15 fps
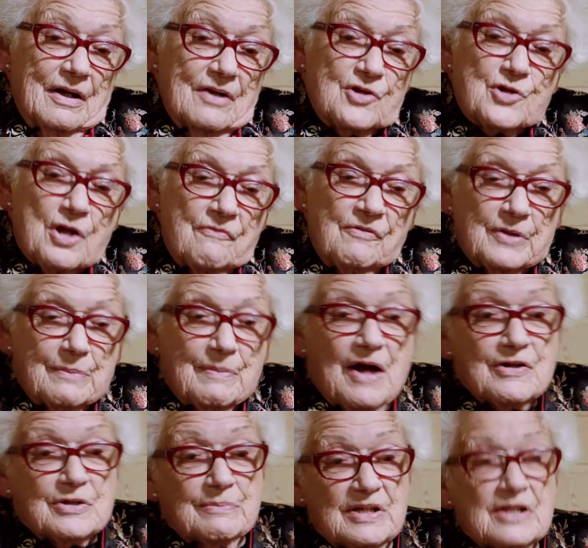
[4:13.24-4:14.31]
shuffled
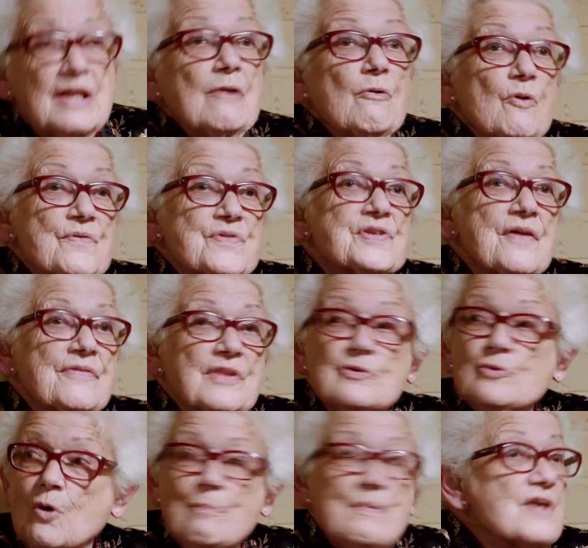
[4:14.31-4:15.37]
about a bit, and then all of a sudden the
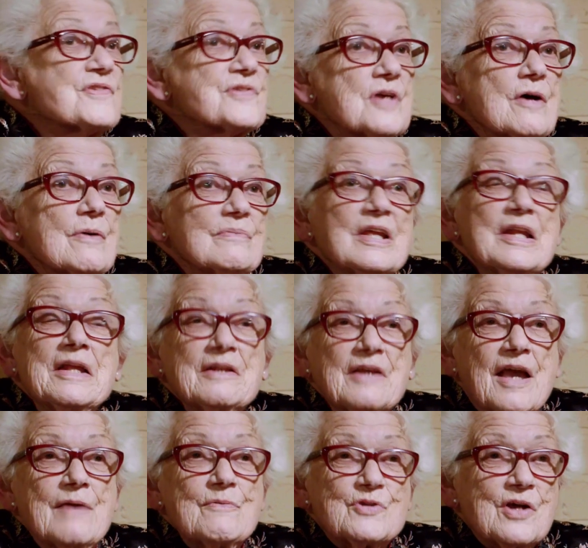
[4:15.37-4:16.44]
door burst open and in
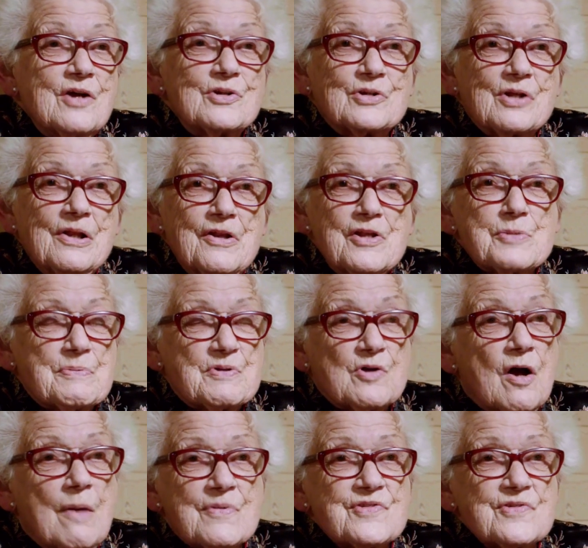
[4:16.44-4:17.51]
came Churchill in his
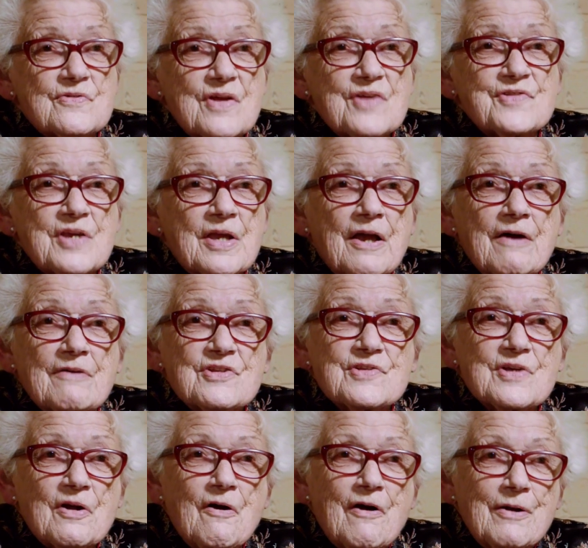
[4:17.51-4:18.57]
pyjamas and dressing gown, a
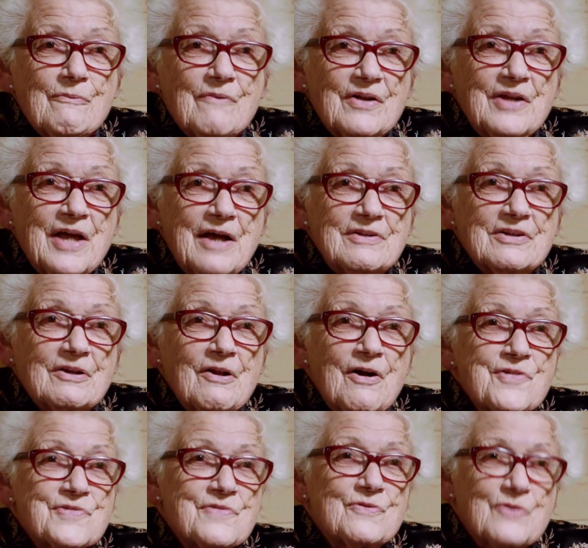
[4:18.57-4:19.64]
cigar in one hand, a
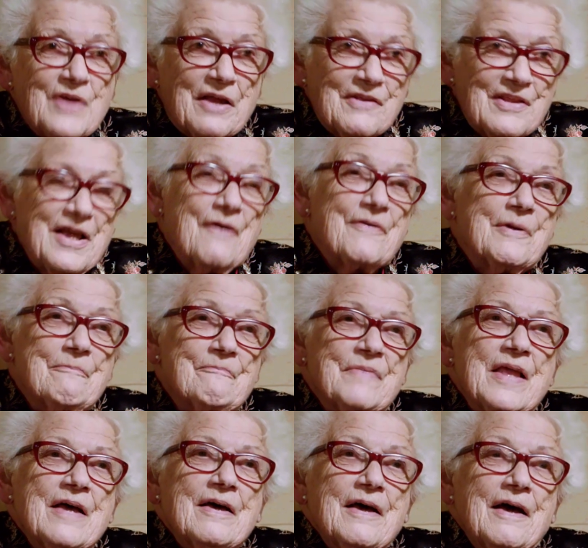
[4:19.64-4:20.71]
glass of drink in the other,
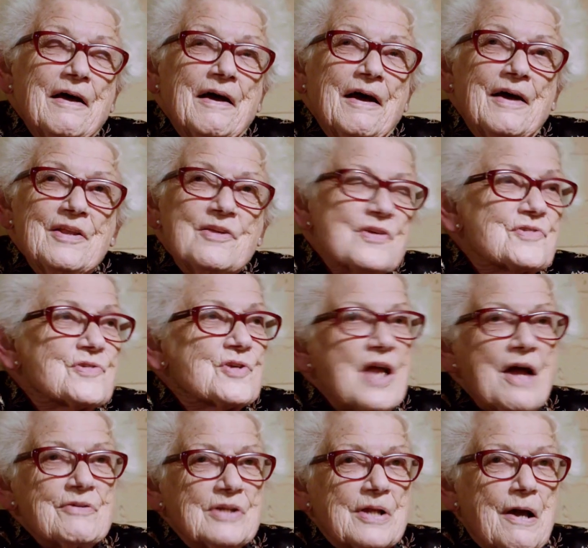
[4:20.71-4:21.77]
and he just
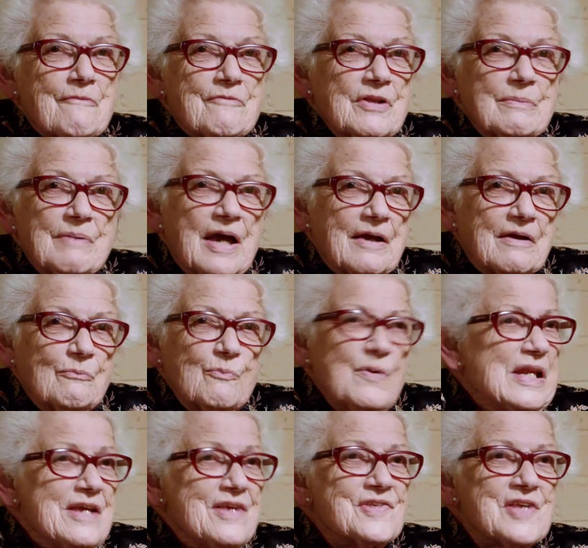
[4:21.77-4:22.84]
shouted out from the back,
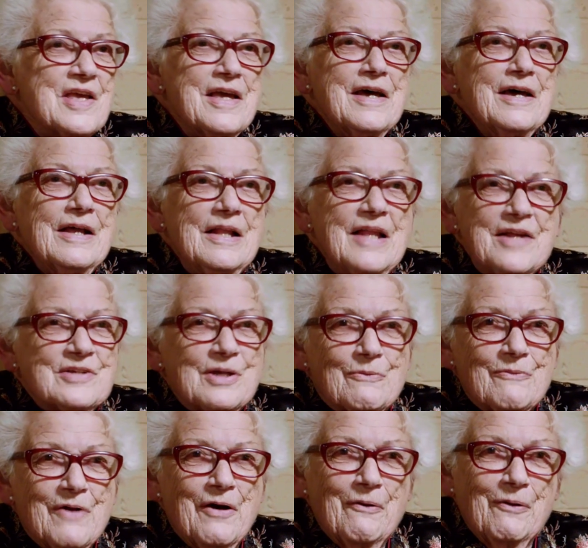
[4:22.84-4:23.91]
"Win is here, let
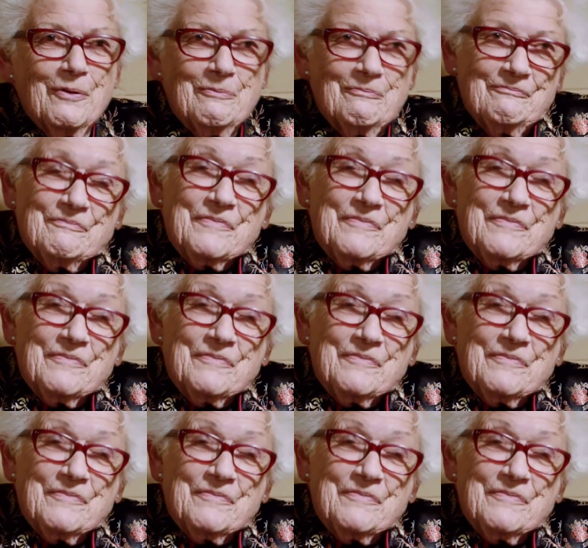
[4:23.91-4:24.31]
it roll."